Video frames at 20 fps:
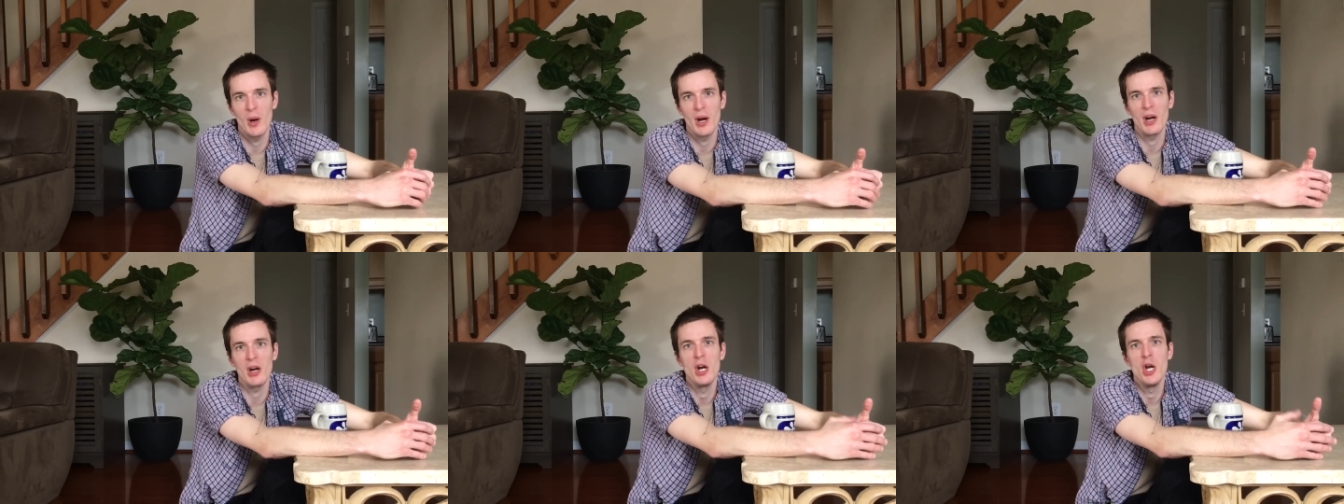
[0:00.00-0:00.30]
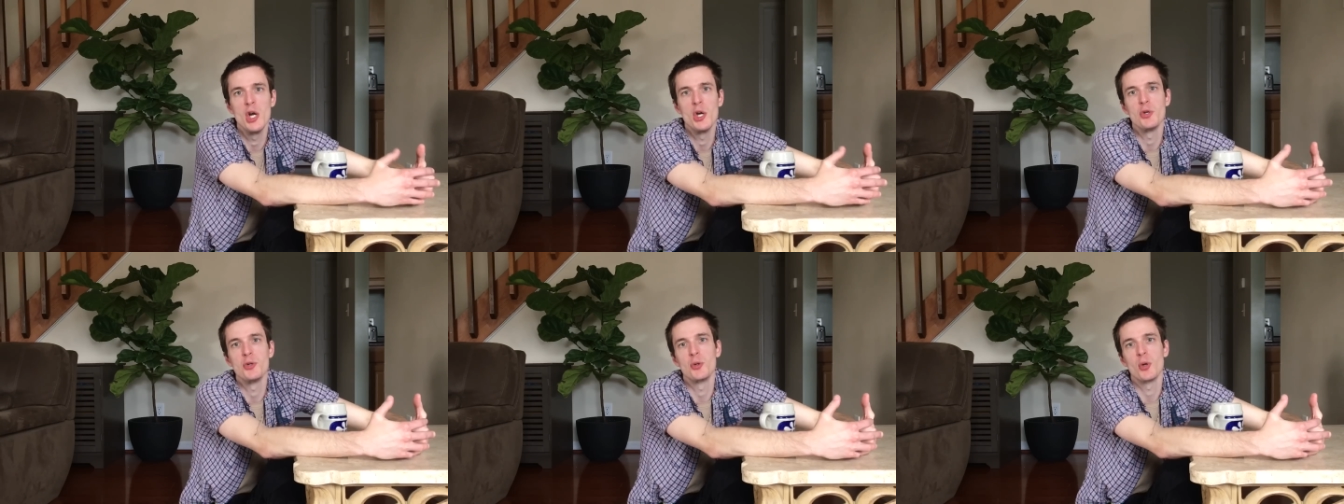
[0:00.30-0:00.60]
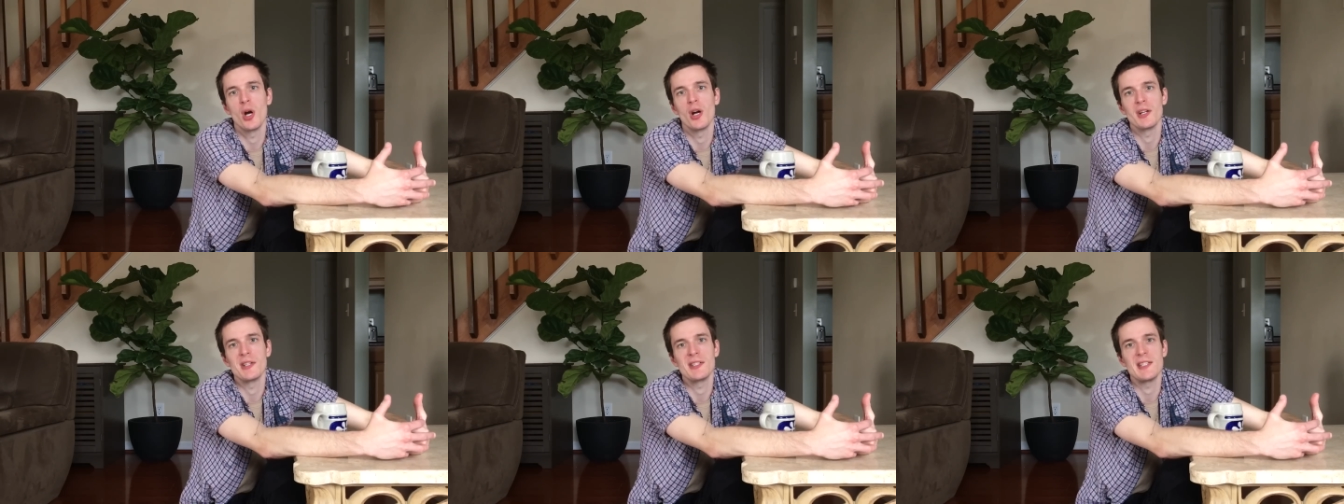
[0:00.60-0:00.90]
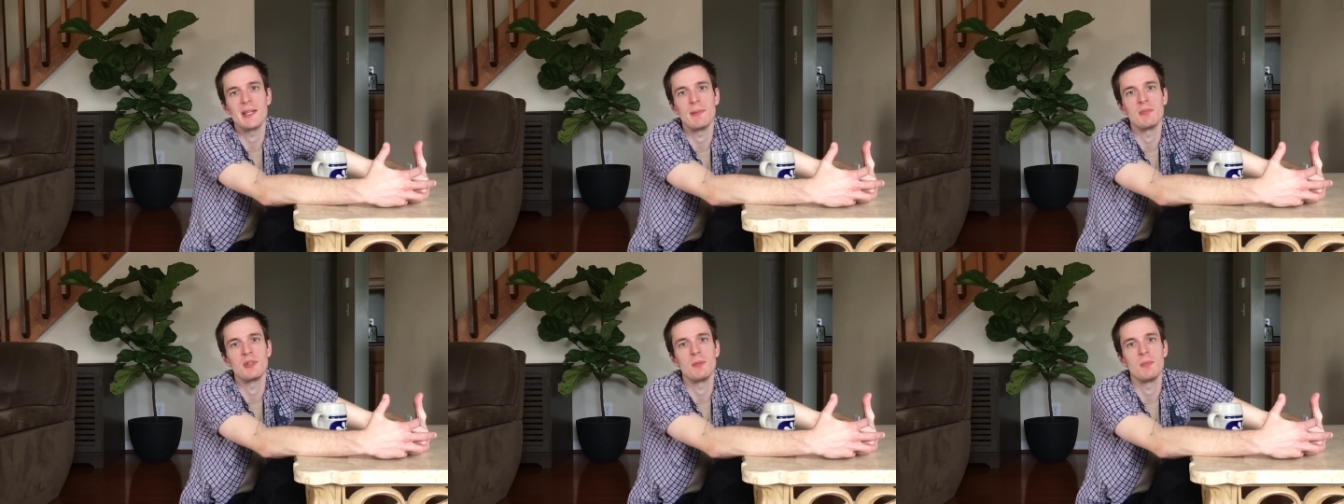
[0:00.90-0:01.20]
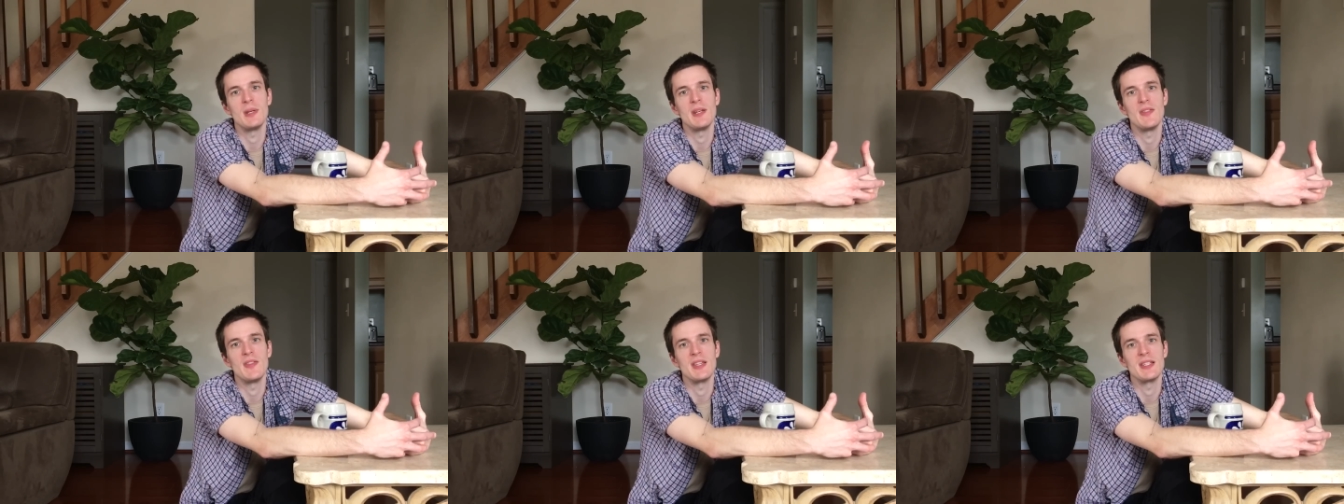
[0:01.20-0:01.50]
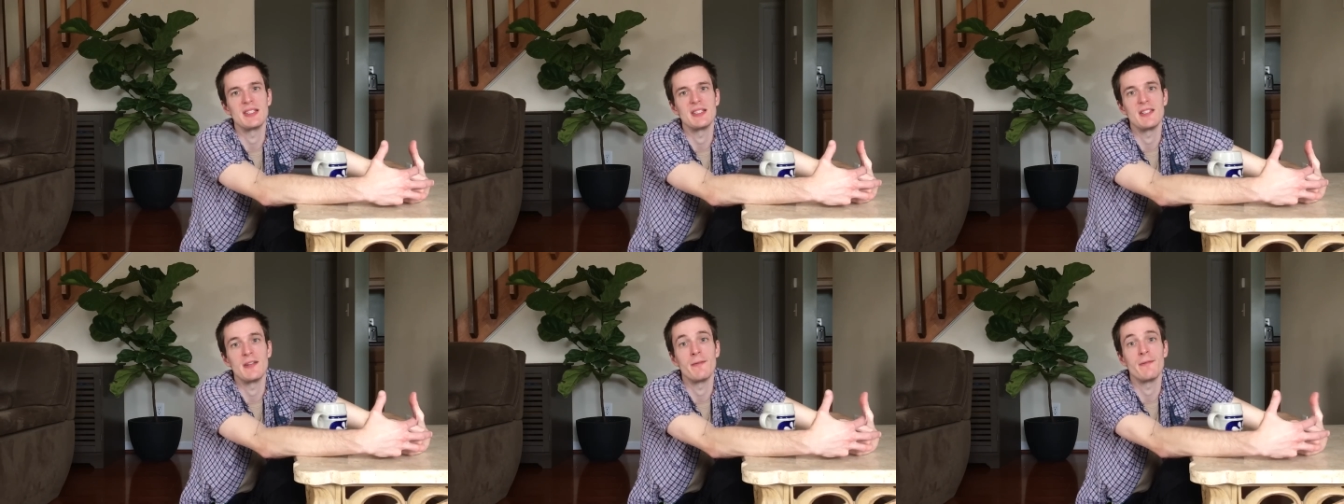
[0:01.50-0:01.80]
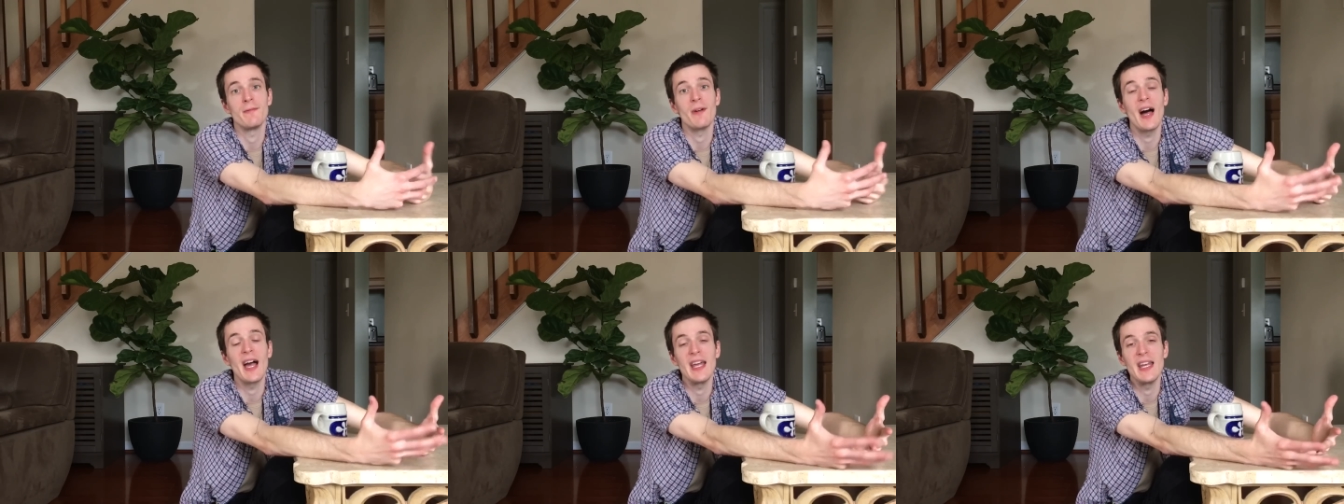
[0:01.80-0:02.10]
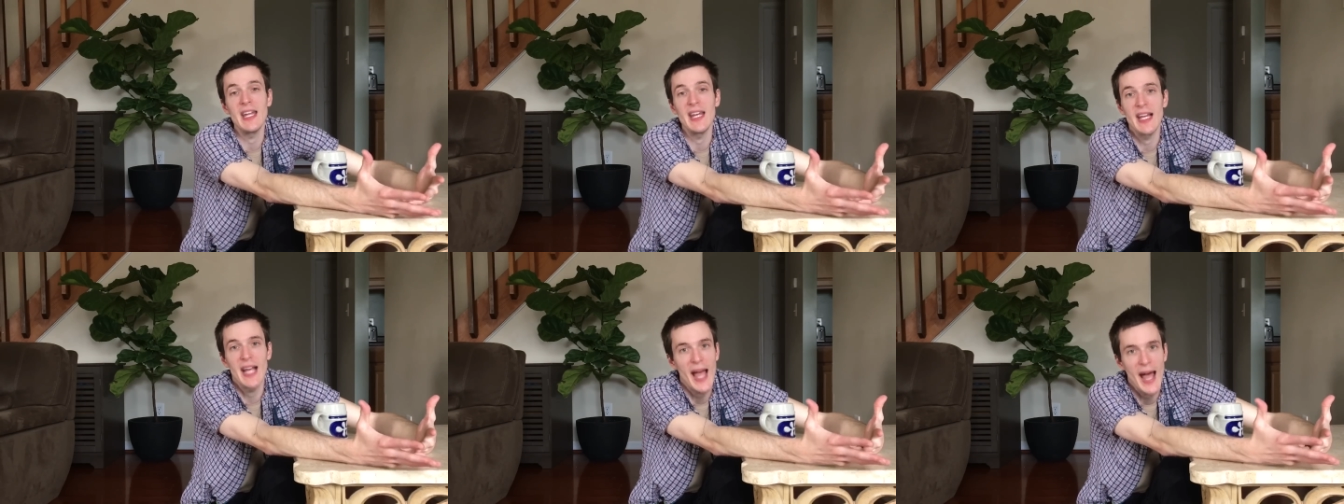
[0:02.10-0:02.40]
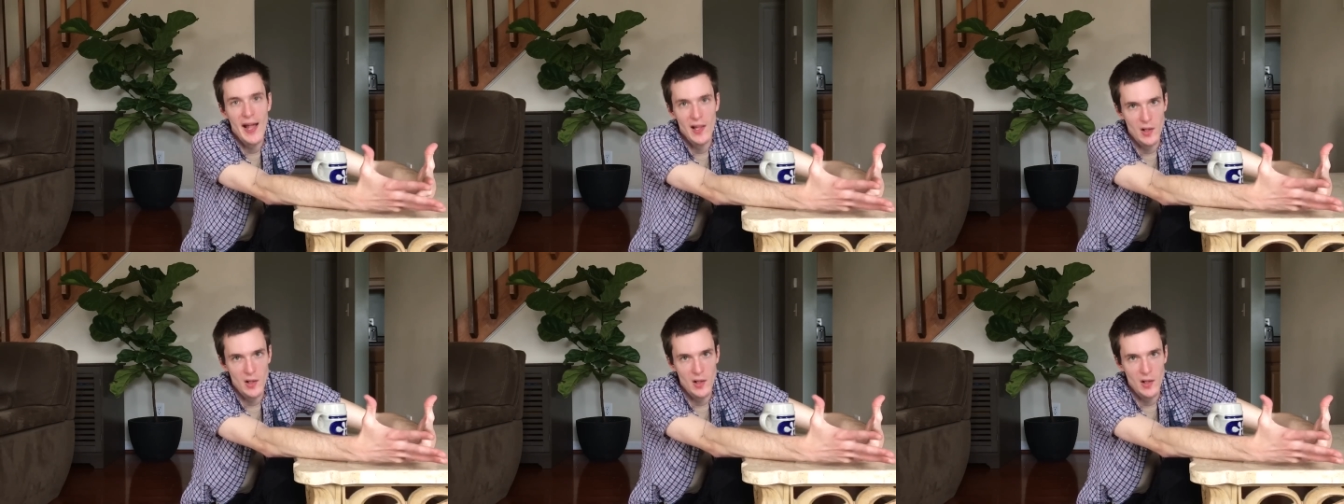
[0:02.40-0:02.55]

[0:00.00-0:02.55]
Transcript: where drugs seem to be this defining